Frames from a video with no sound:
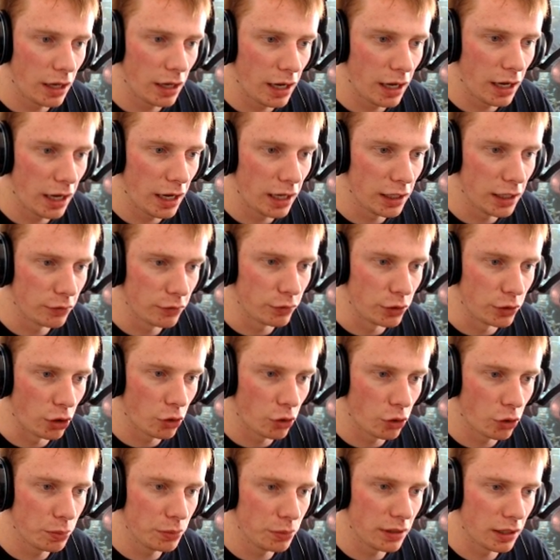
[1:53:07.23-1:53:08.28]
And if we
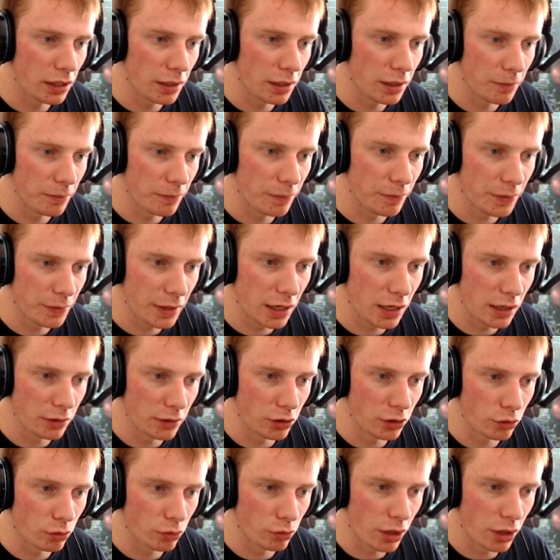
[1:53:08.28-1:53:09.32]
open that up
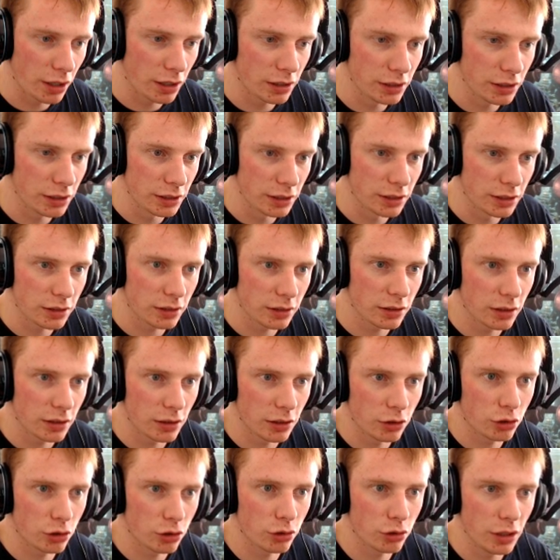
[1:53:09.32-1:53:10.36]
and go right click,
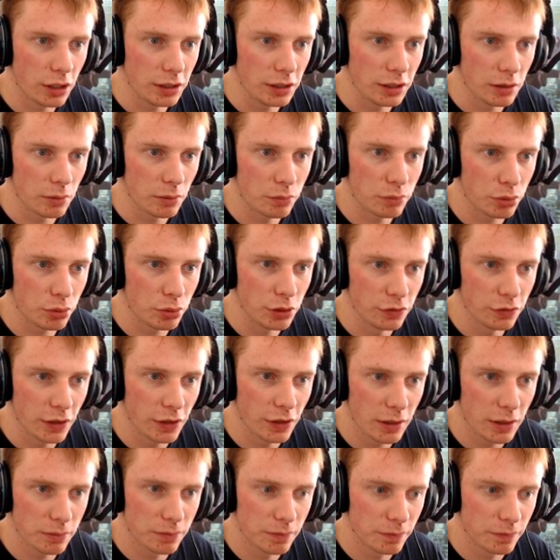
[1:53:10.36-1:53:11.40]
create
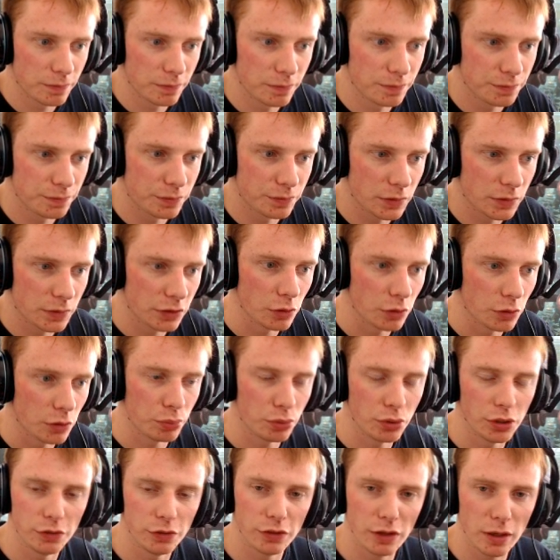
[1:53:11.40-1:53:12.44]
prefab. So
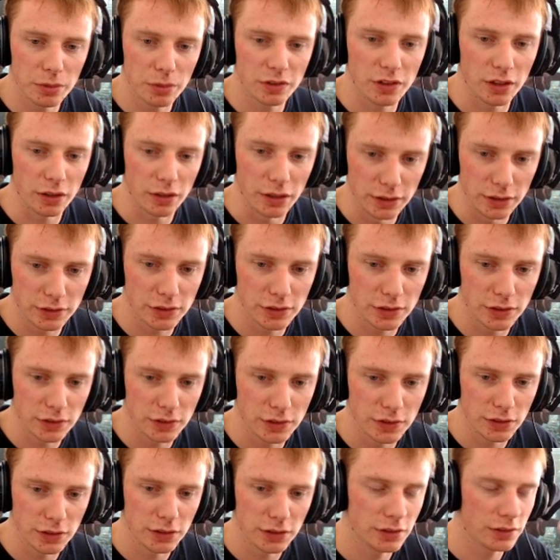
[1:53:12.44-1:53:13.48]
prefab is our
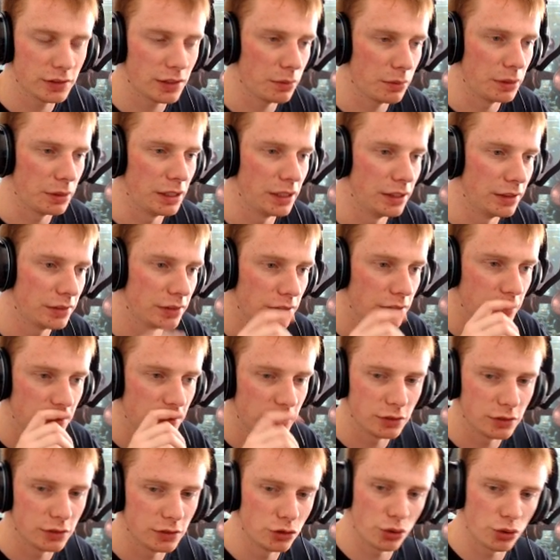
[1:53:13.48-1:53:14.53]
instancing. It's how we
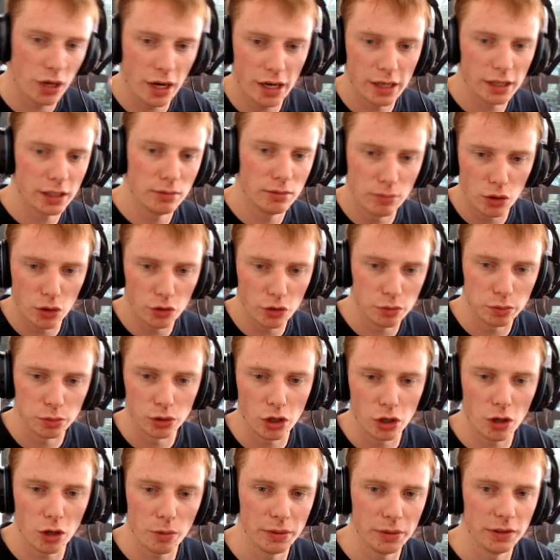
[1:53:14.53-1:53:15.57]
instance and drag in
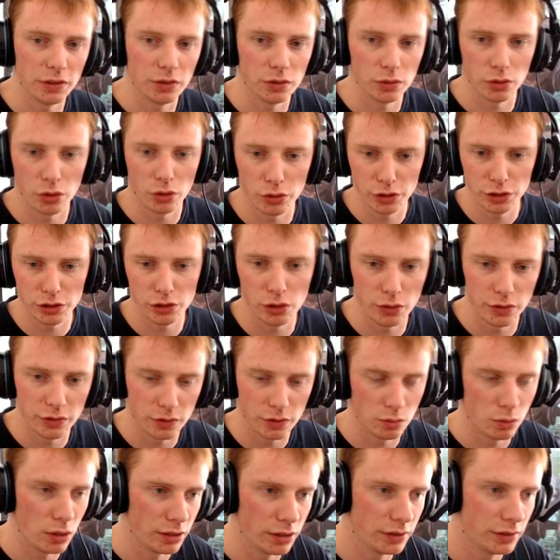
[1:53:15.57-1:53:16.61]
multiple copies so it only
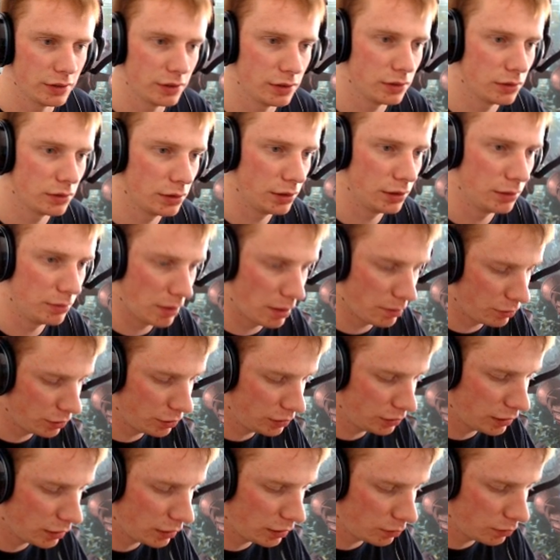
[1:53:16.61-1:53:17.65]
loads at once in
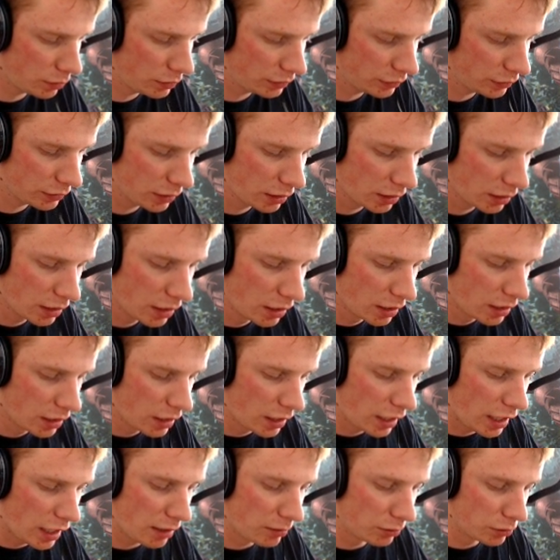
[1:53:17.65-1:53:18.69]
memory, in other words.
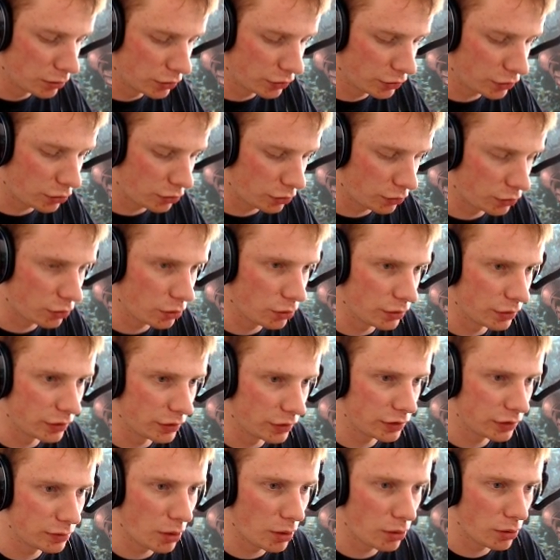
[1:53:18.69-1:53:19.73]
And we'll just go call
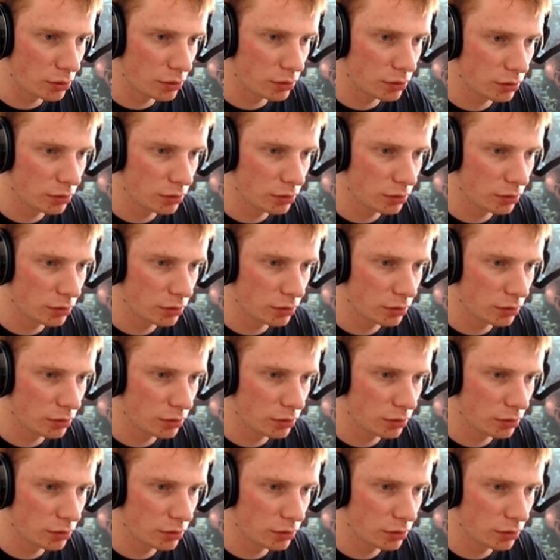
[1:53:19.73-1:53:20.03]
this smoke.